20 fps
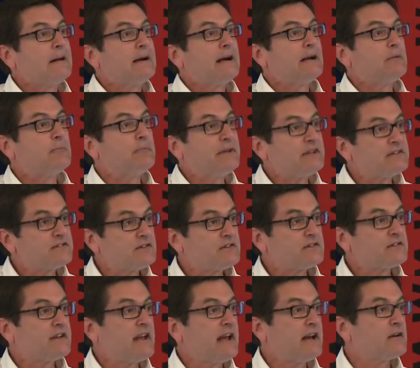A
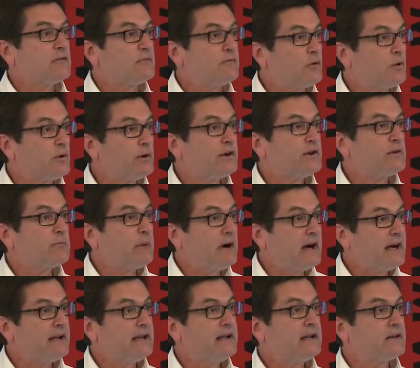business can avoid
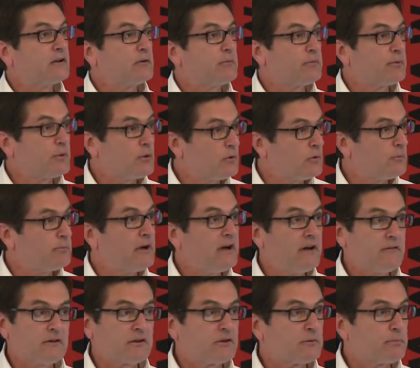having
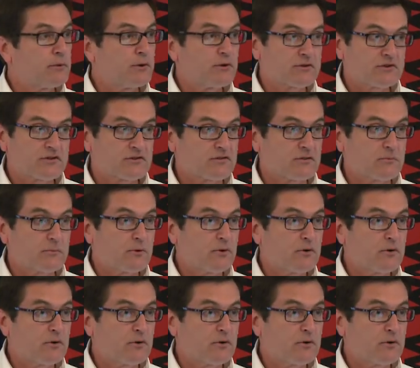to purchase the